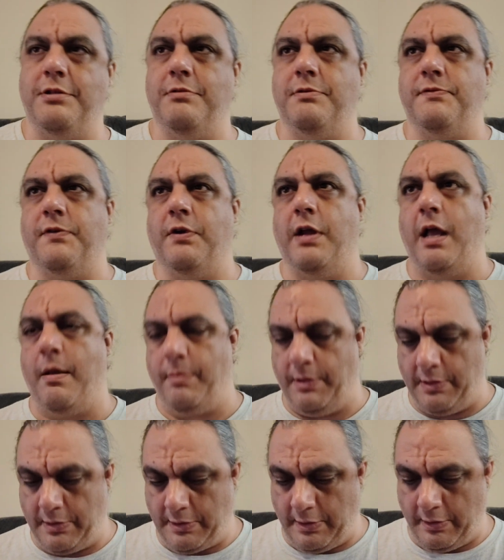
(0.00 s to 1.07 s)
She was very happy
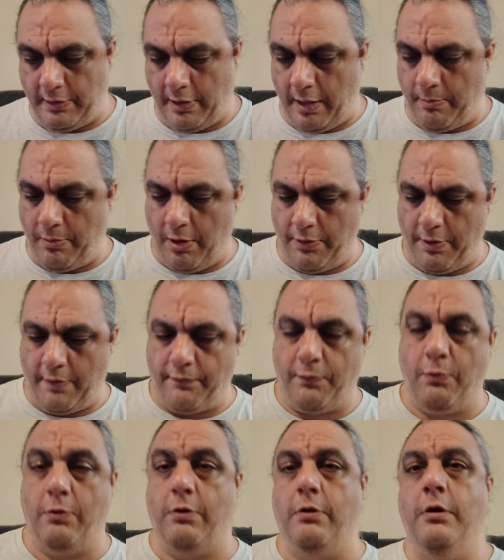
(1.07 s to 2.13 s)
to see that I bought that
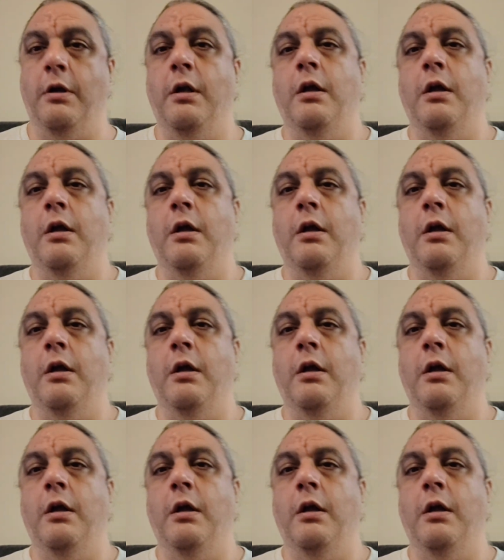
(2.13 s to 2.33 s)
for her.